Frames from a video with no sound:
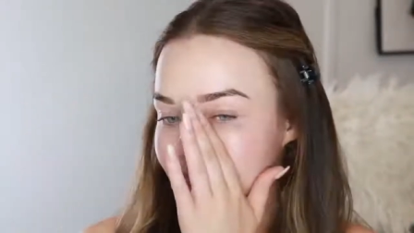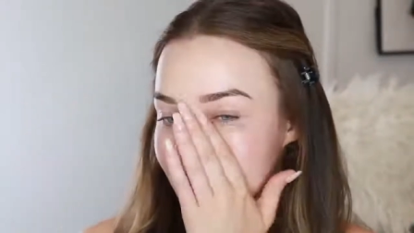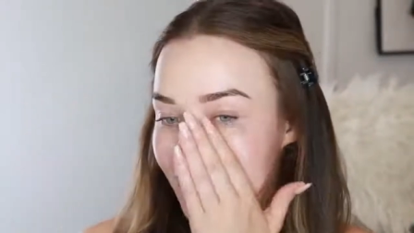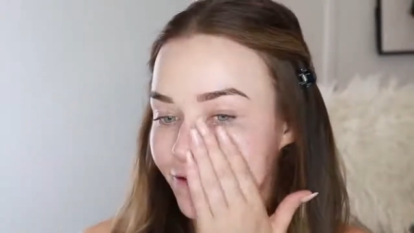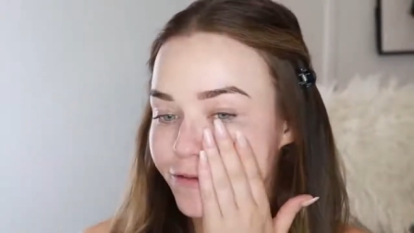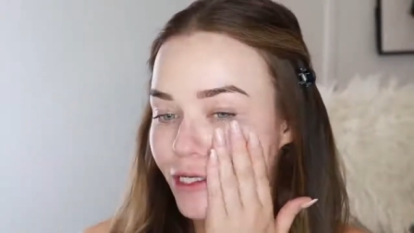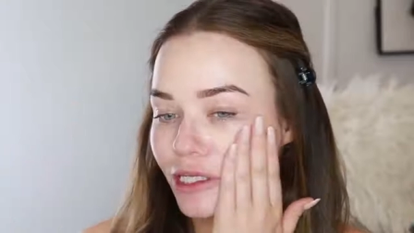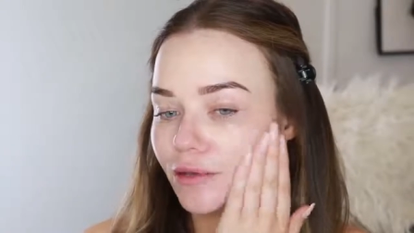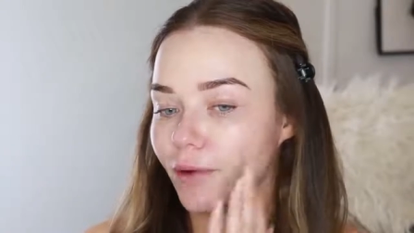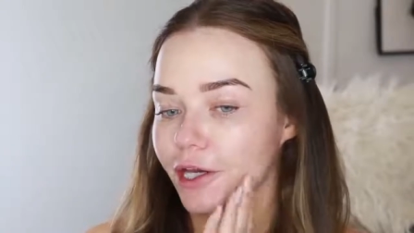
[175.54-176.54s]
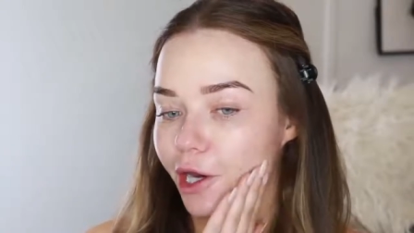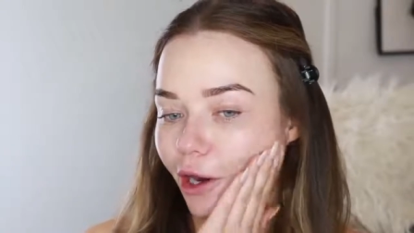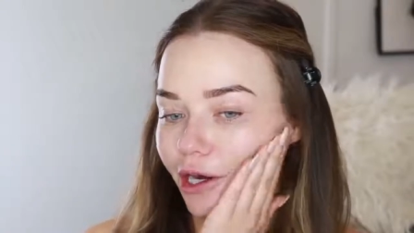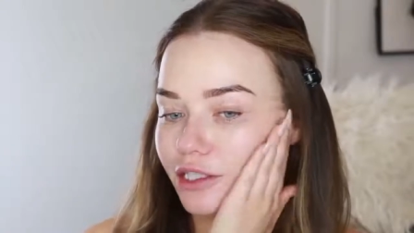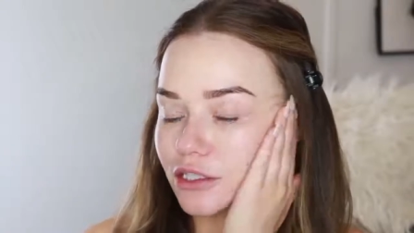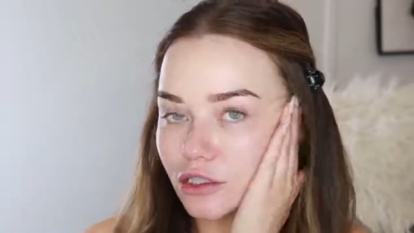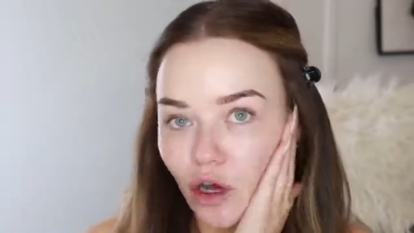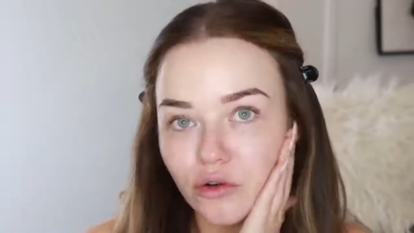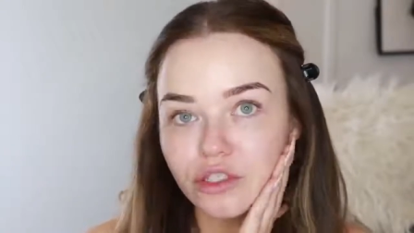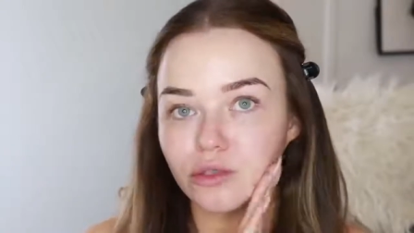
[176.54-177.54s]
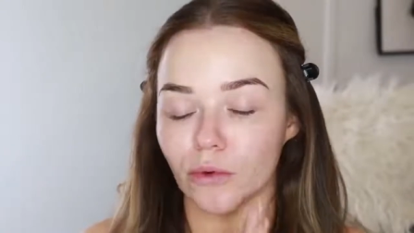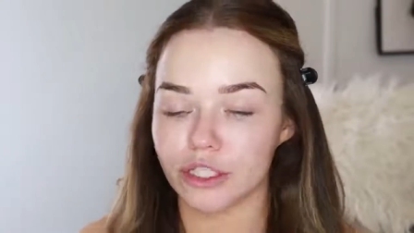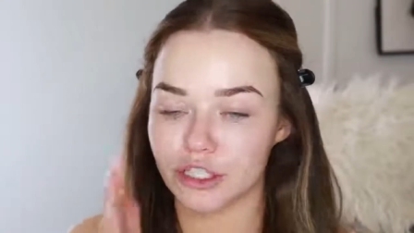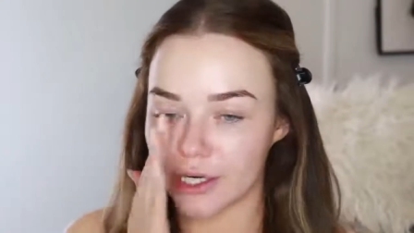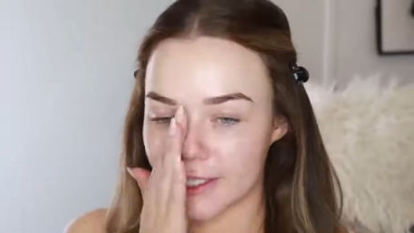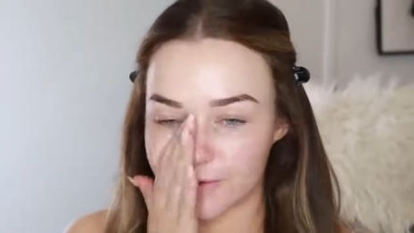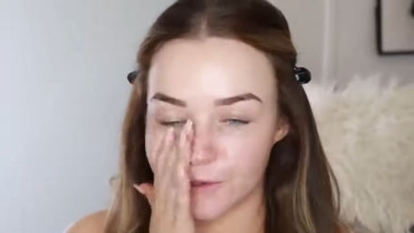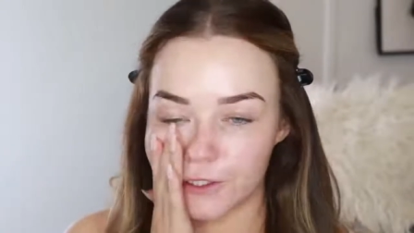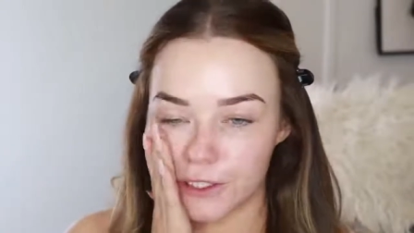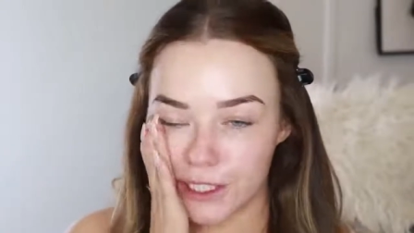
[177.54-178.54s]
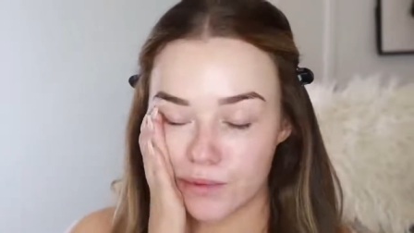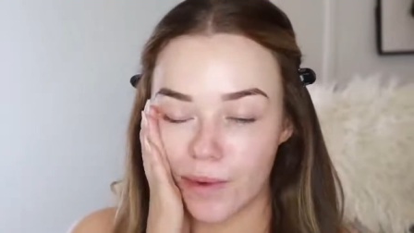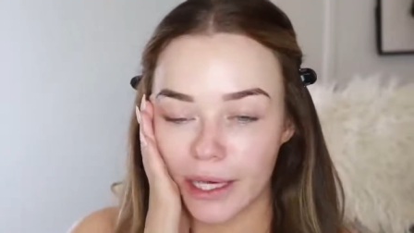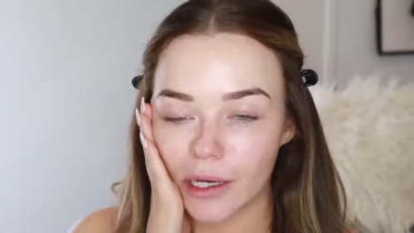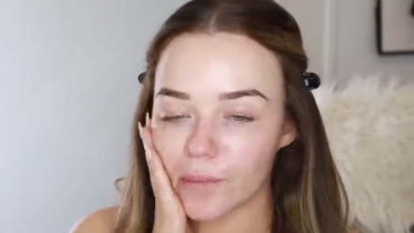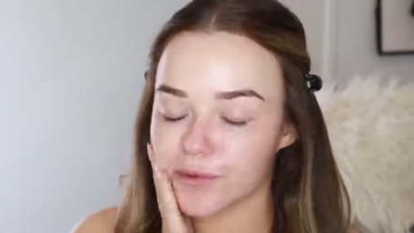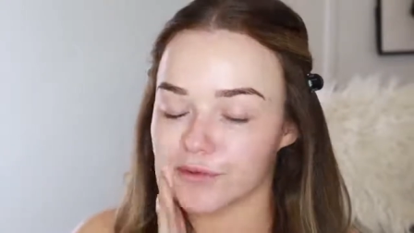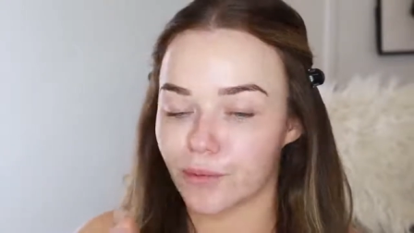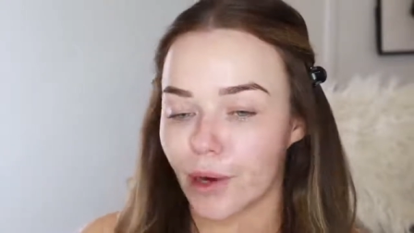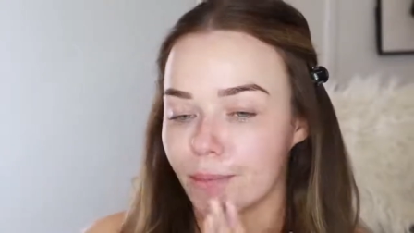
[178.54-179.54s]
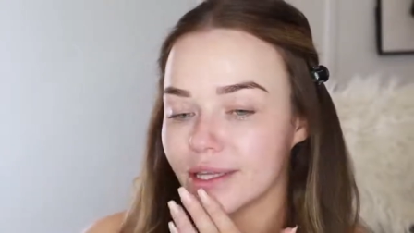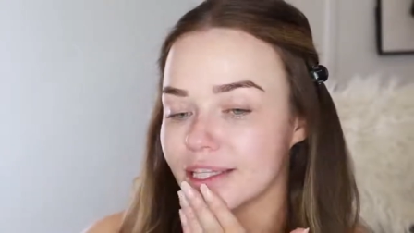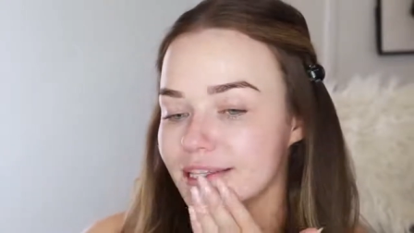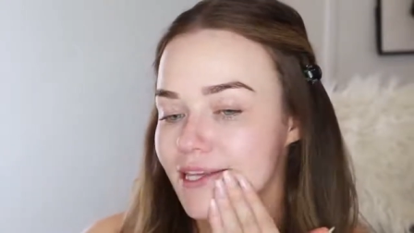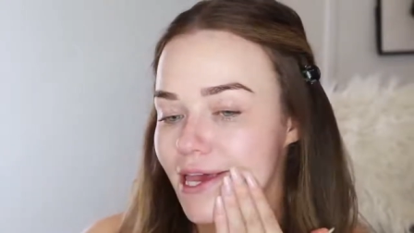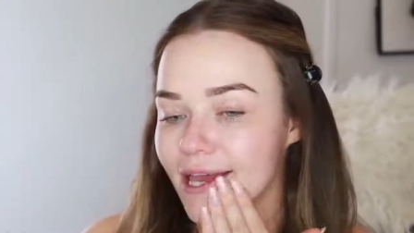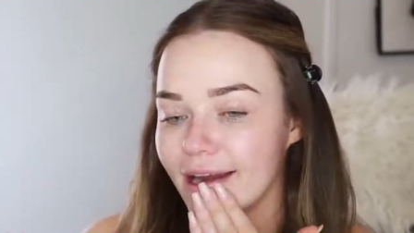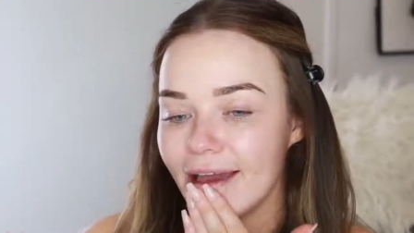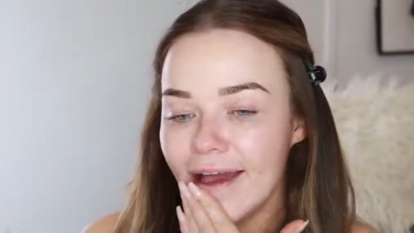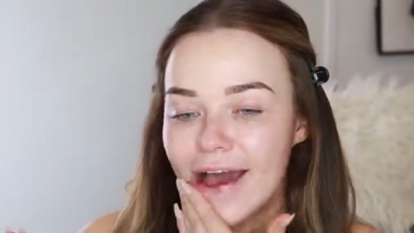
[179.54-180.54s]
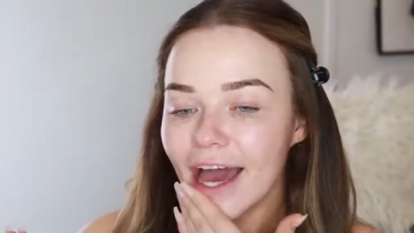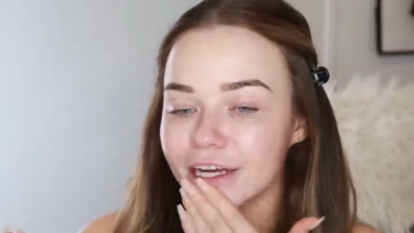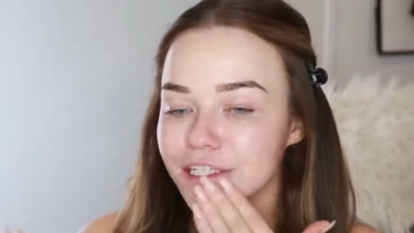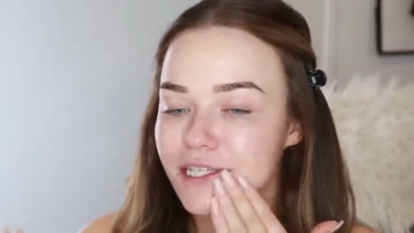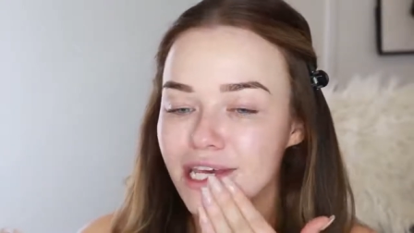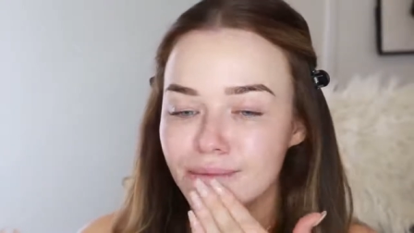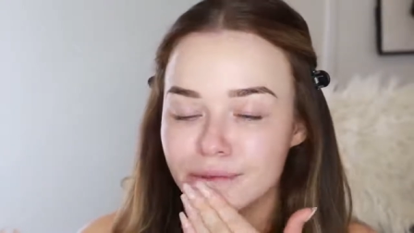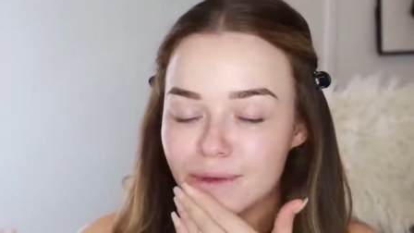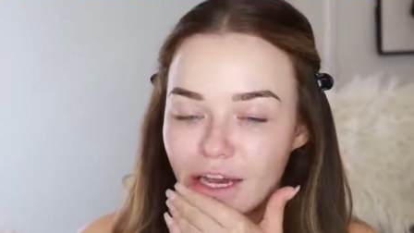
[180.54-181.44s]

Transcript: It's definitely my current go-to moisturizer for underneath makeup and for prepping the skin and it just keeps